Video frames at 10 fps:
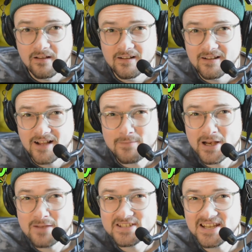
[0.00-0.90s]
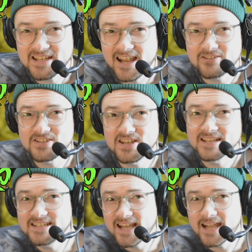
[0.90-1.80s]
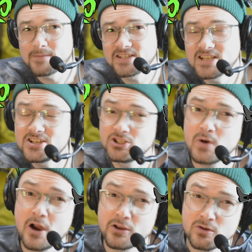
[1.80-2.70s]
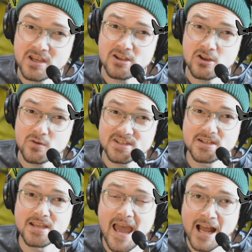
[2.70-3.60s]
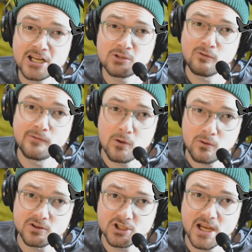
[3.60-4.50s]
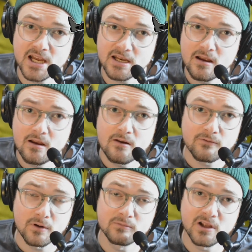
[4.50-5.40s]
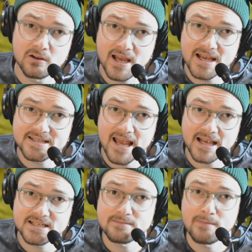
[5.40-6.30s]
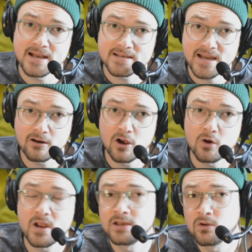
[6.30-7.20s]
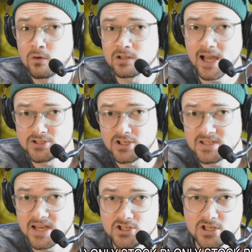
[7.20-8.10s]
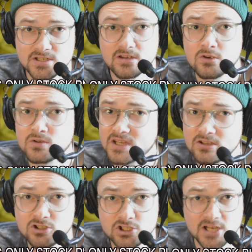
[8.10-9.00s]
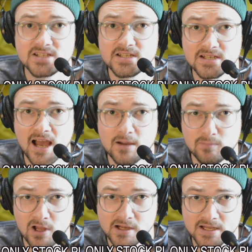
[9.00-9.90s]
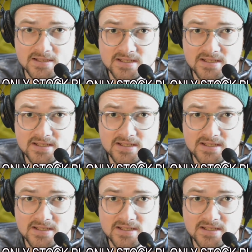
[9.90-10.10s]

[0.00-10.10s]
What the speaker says: Hi, my name is Nick Anderson, and today I'm going to teach you how you can use the actual vocal chain from Lil Nas X Montero in your Logic sessions using just stock plugins.